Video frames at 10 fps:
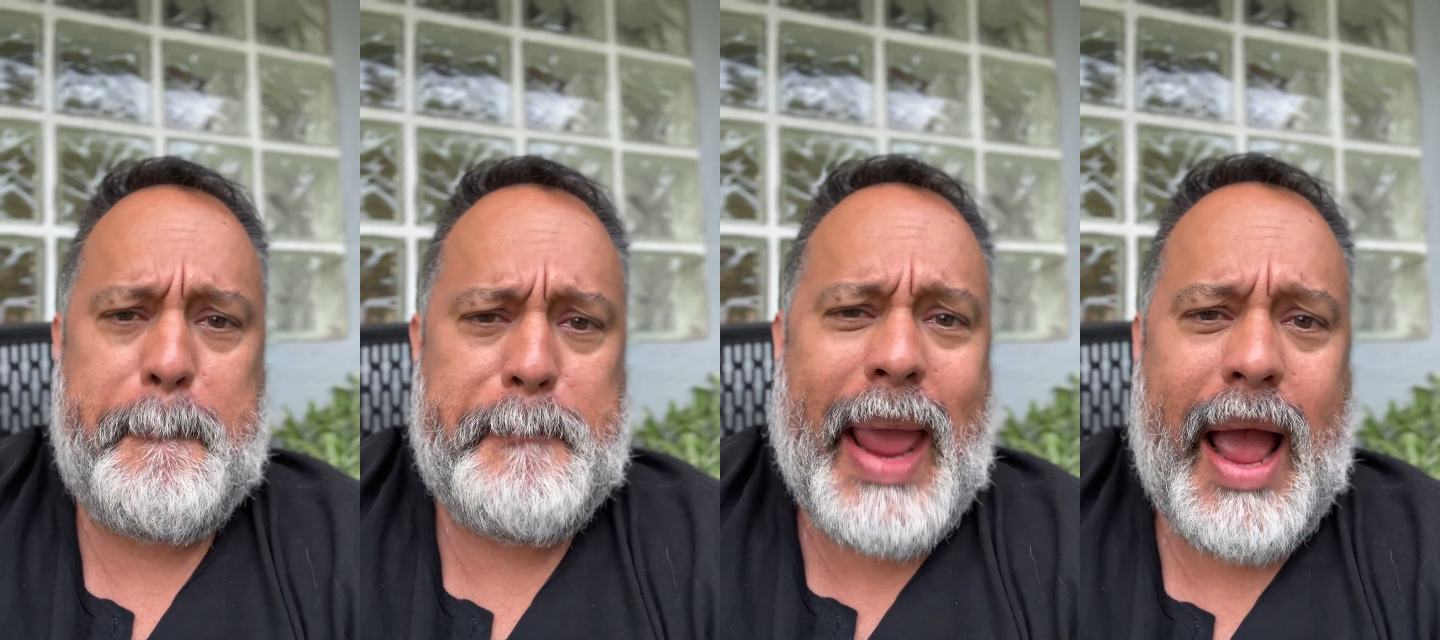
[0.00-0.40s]

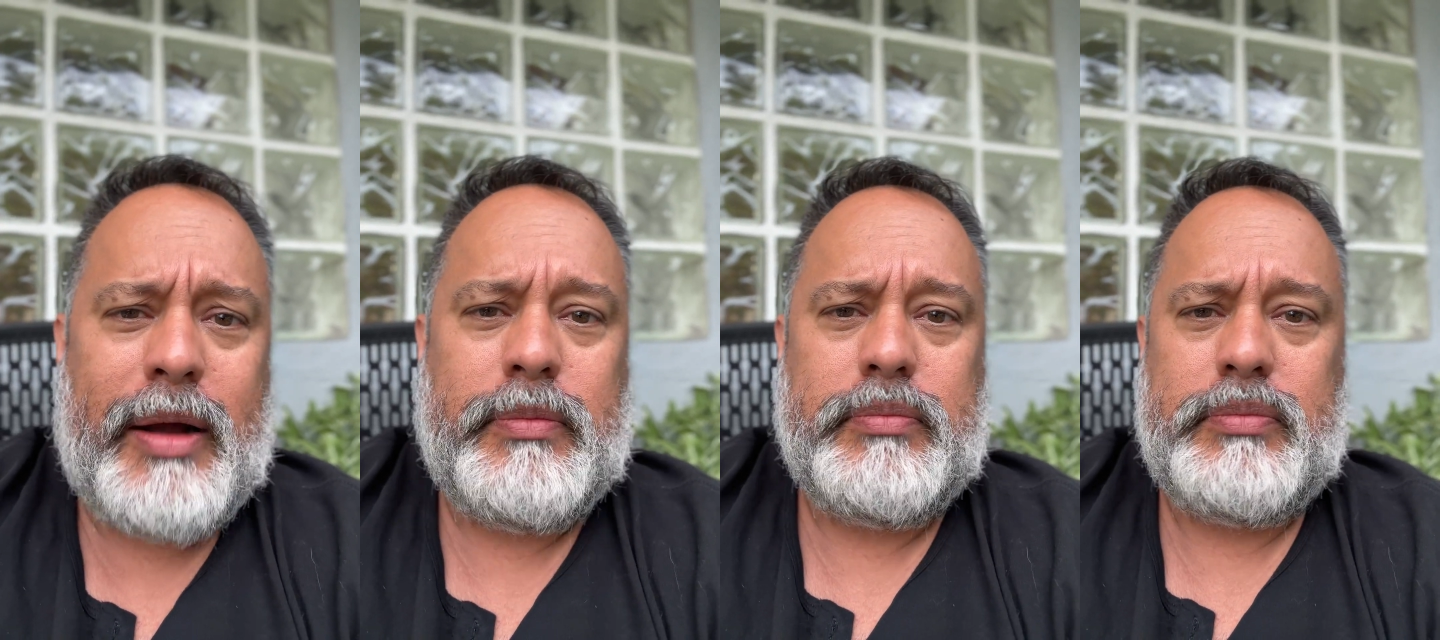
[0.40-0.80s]
Yeah,
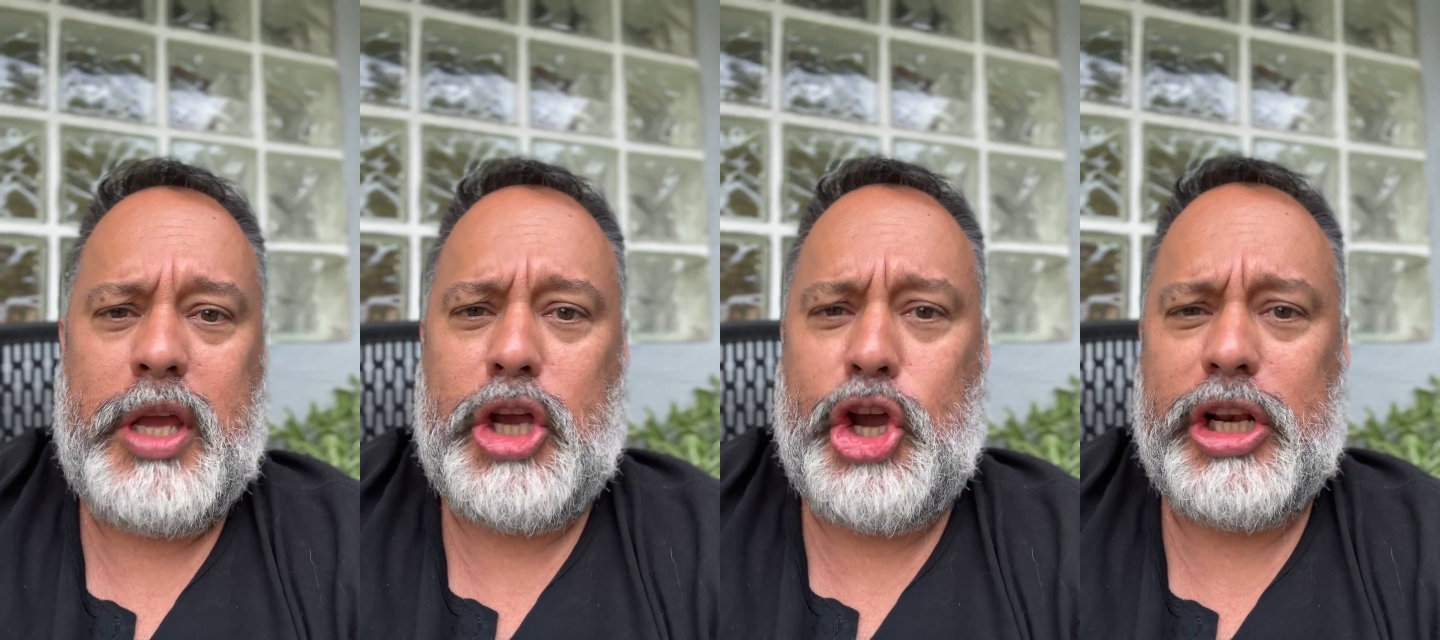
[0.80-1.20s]

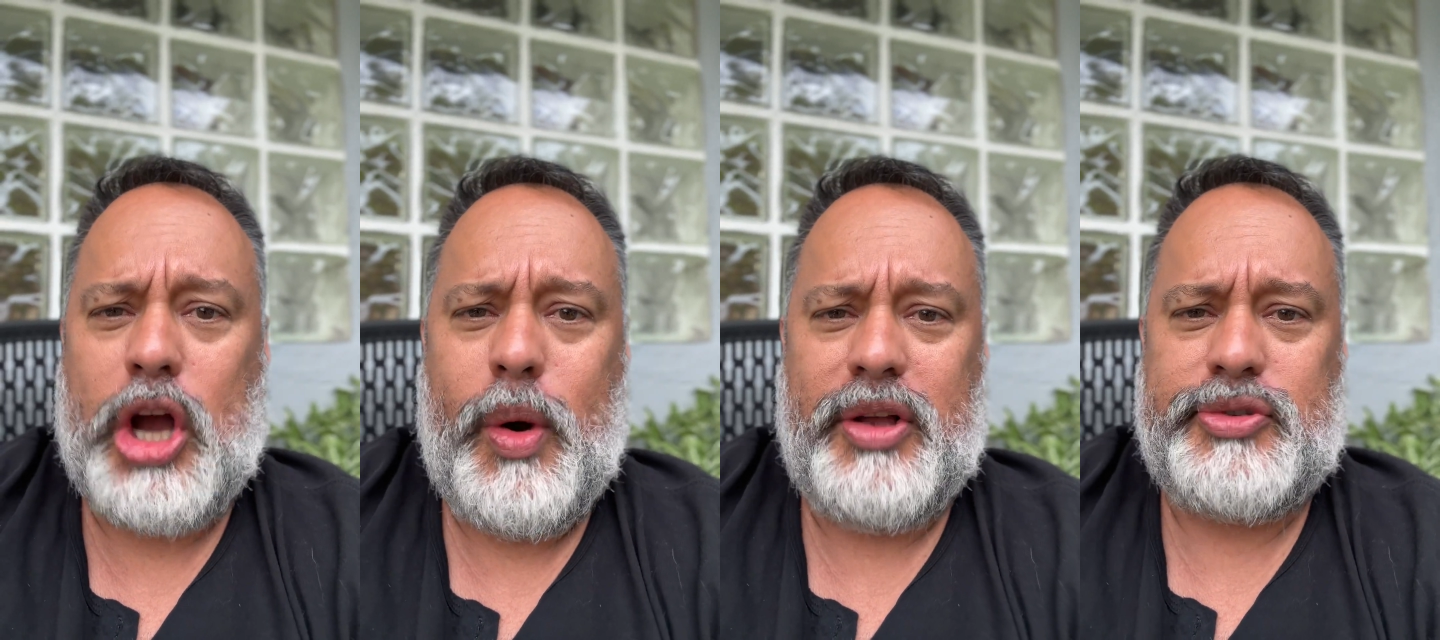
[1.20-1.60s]
he could
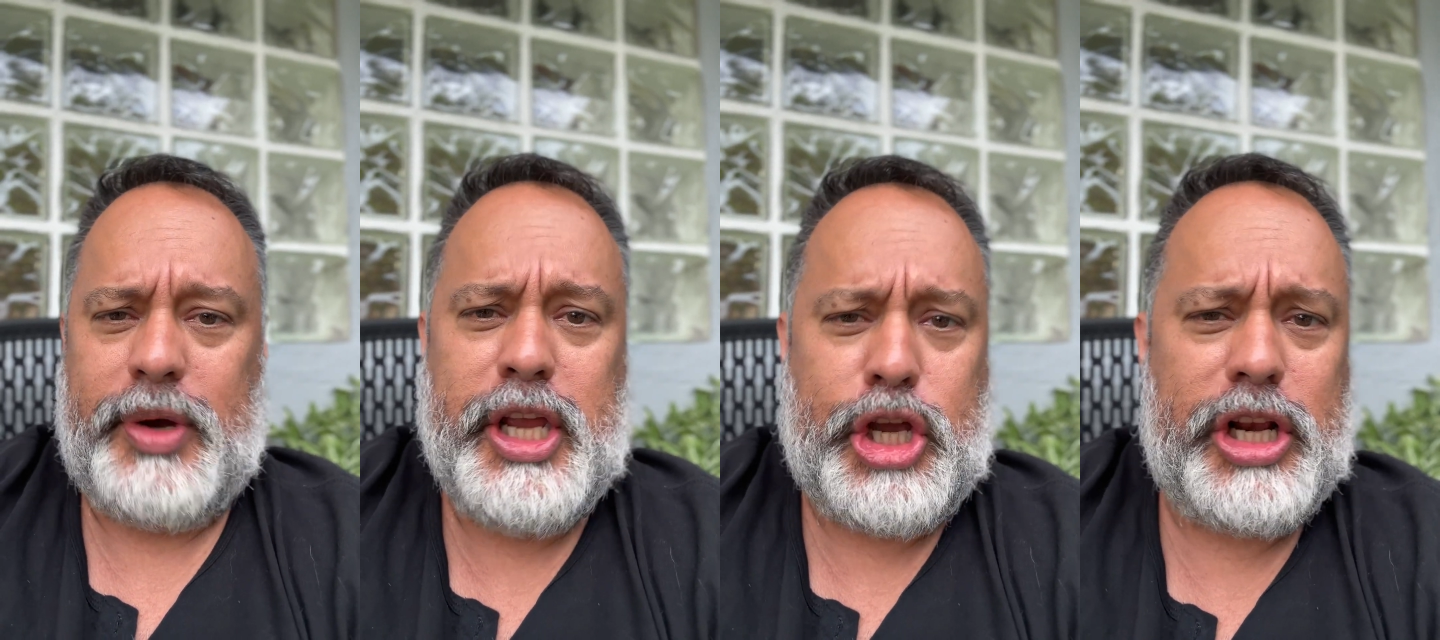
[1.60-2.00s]
go elsewhere.
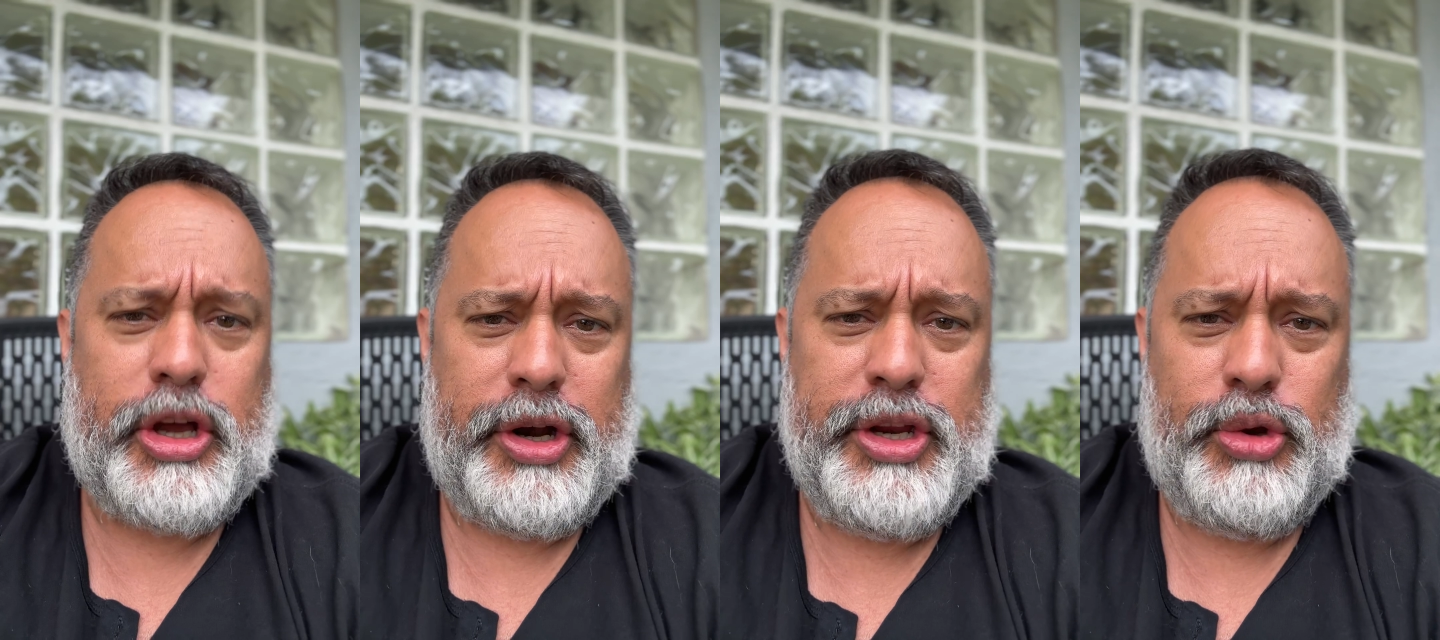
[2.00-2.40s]
He could go
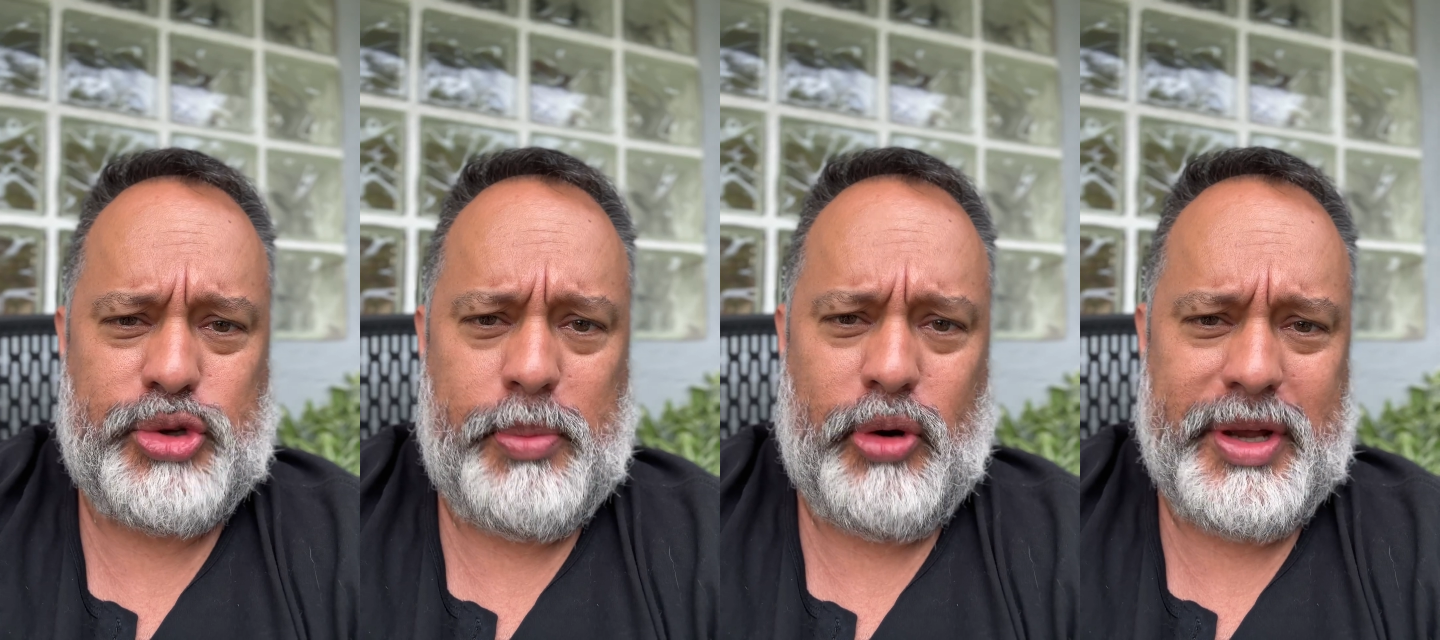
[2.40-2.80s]
to Newell's
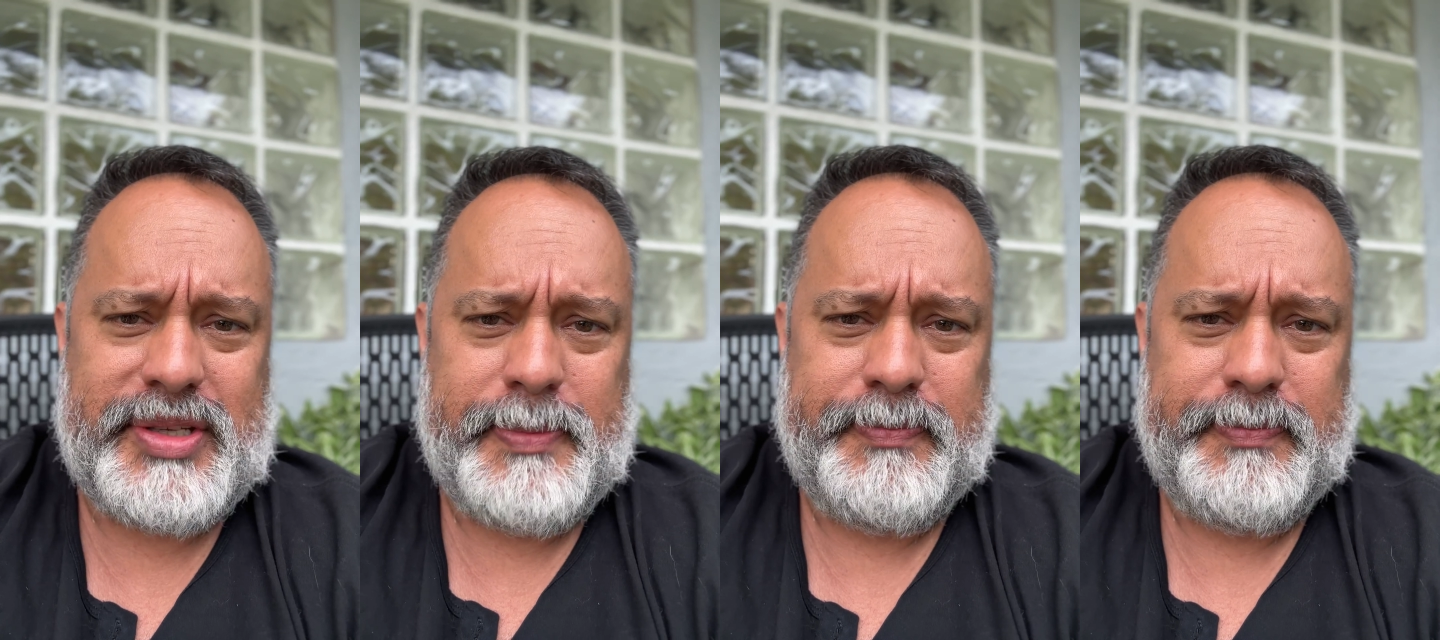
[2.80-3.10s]
Old Boys.